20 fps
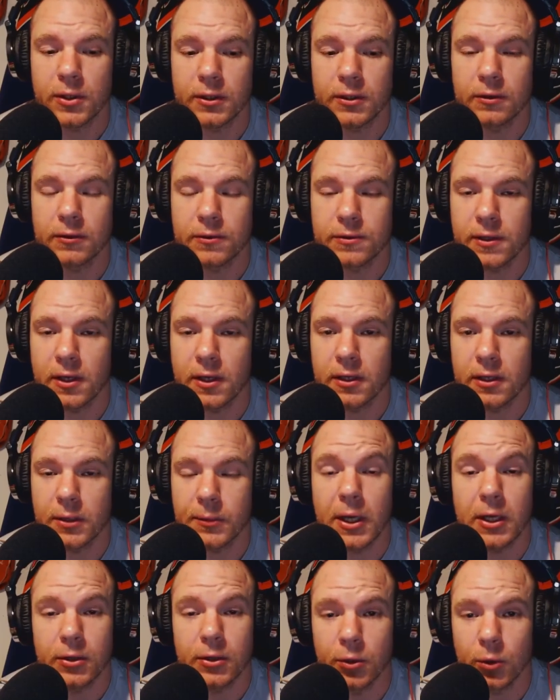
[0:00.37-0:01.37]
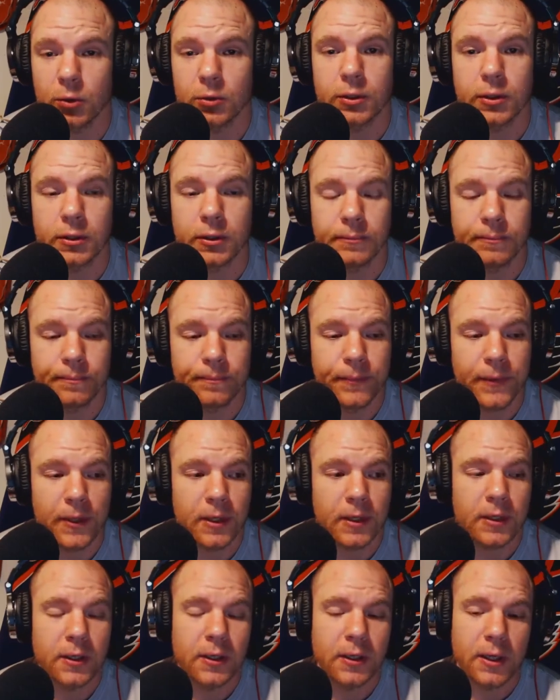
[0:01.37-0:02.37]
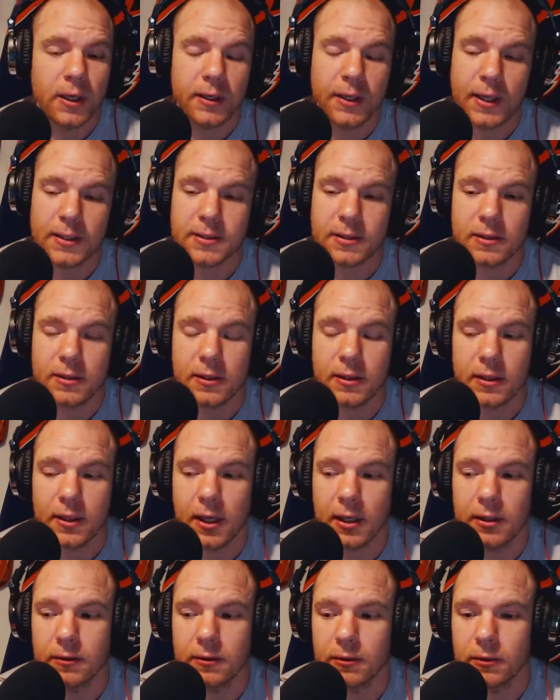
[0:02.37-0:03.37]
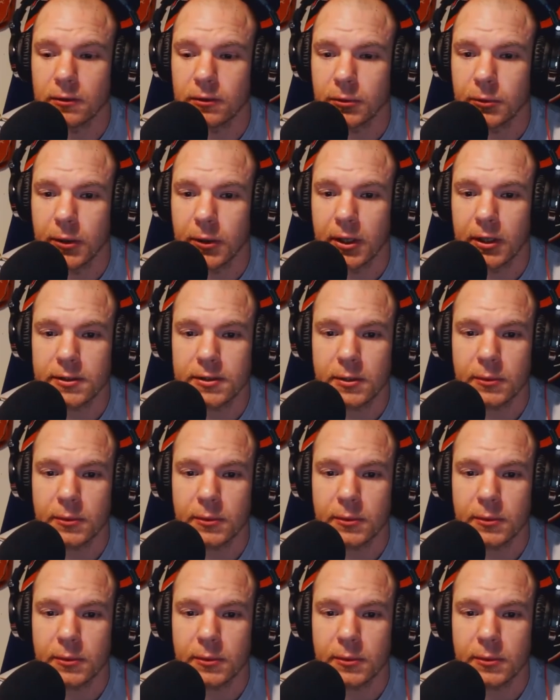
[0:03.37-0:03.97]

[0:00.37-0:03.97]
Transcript: trying to understand that. I'm getting older. And that's the thing, getting older, man.